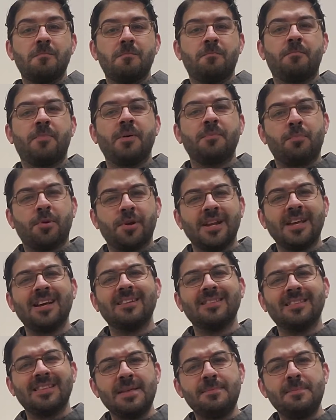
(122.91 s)
But putting a
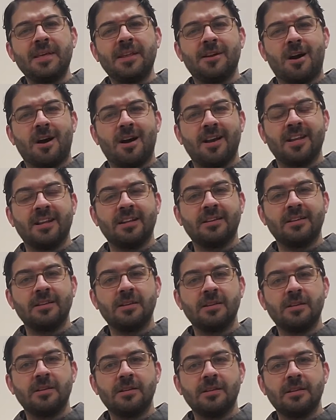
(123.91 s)
limit on it
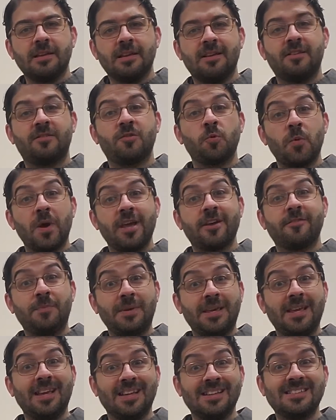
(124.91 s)
is a way of
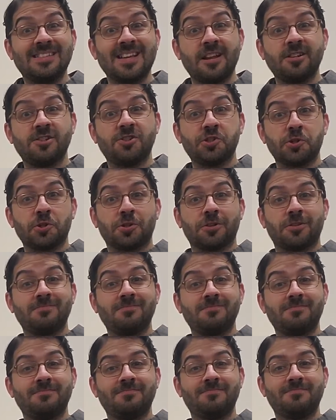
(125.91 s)
being intentional.
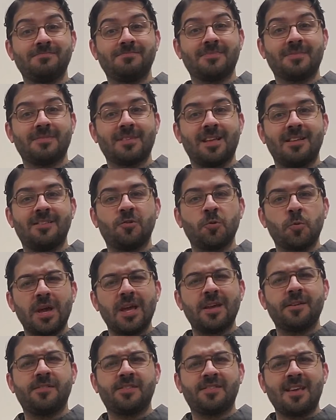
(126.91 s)
It's a way
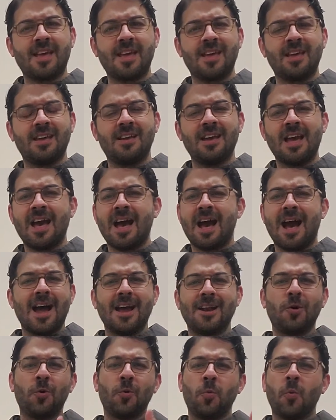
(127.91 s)
of saying, I
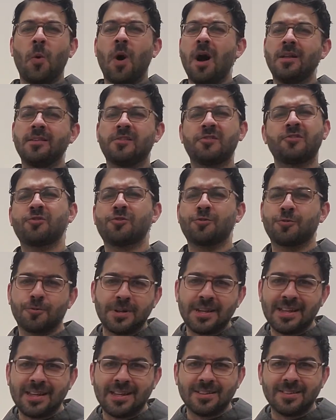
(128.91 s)
don't want
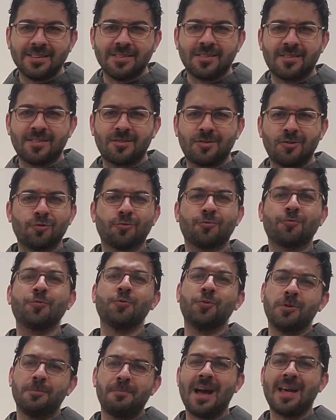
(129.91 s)
screens to
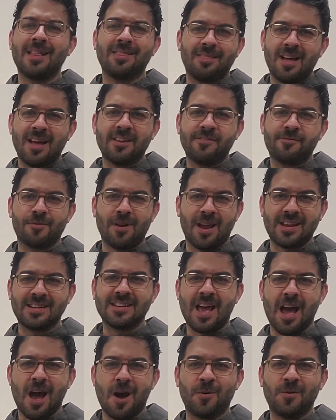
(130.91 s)
rule my life right
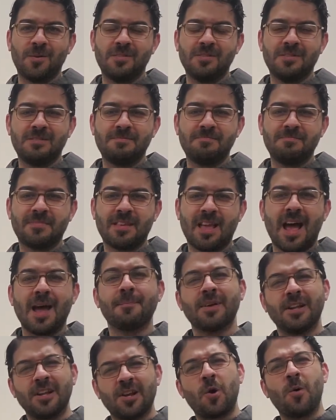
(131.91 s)
now. I'm
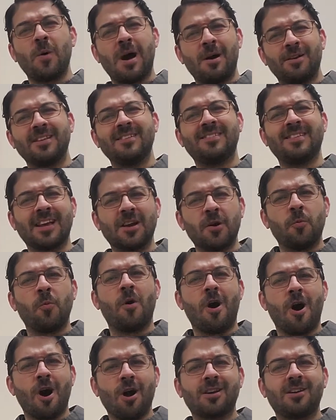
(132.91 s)
going to go out and take a
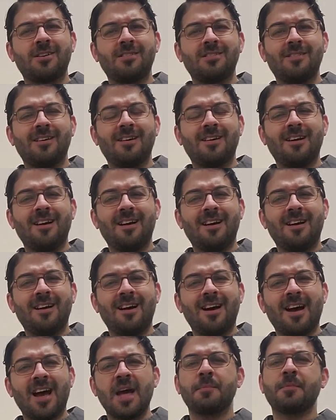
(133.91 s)
walk.
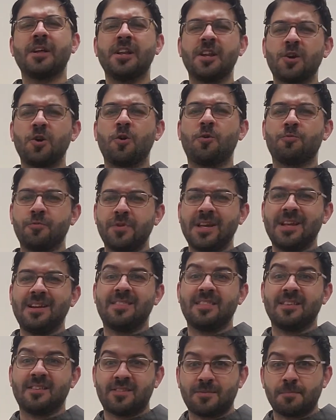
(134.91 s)
I'm going to go read
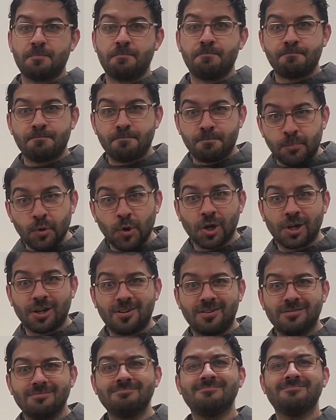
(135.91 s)
this book,
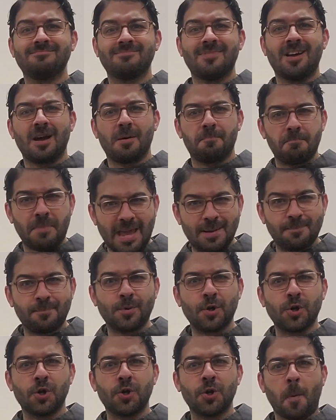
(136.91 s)
a
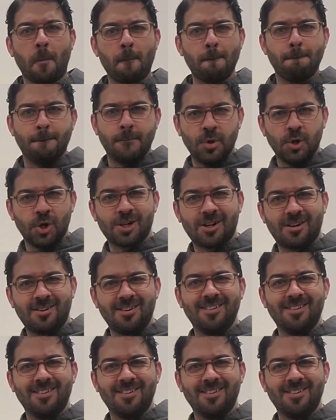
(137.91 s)
paper book.